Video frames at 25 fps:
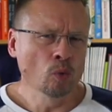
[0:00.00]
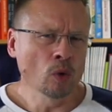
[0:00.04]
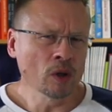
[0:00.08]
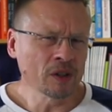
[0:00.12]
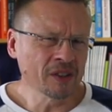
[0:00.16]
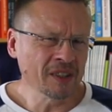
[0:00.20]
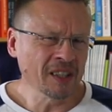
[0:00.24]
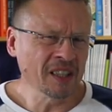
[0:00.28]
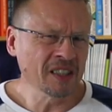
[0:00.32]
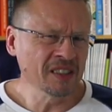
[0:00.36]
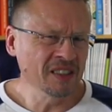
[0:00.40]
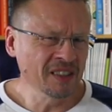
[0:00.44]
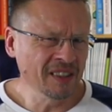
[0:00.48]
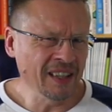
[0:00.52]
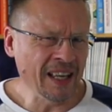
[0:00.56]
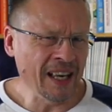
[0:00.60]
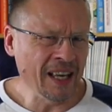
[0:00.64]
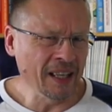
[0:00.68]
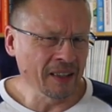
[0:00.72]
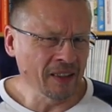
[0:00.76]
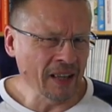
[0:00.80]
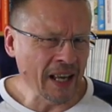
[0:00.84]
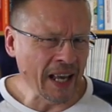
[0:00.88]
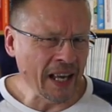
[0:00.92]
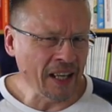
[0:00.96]
What does
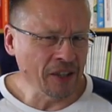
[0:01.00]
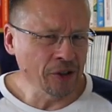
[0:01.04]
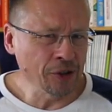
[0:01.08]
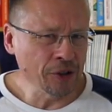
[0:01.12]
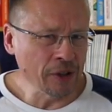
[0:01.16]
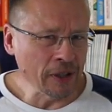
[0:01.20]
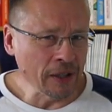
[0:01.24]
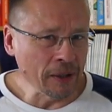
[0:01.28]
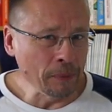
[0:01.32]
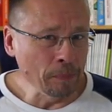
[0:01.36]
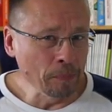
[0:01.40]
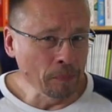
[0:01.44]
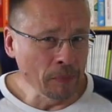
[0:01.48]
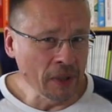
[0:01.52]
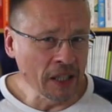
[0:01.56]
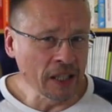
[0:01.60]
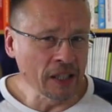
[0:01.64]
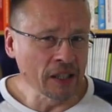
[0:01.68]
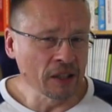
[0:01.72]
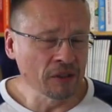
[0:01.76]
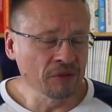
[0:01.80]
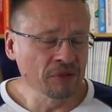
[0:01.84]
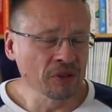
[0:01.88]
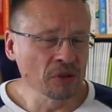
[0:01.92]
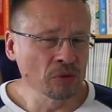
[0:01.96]
that actually
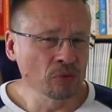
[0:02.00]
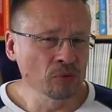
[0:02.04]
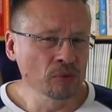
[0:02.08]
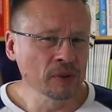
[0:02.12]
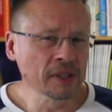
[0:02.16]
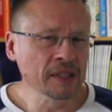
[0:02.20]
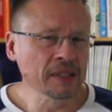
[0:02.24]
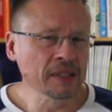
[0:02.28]
mean if you